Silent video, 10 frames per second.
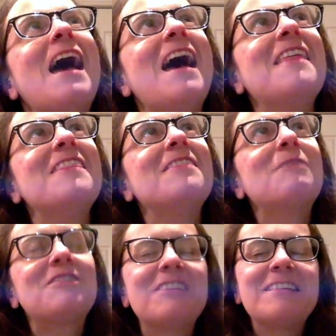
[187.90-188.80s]
And
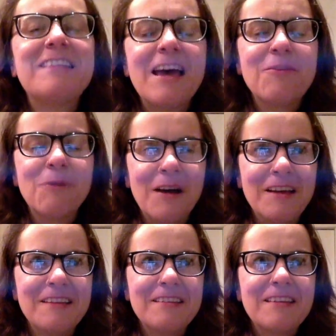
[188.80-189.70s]
what she said
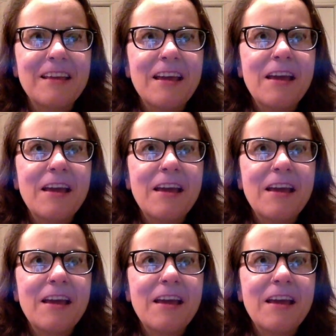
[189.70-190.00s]
was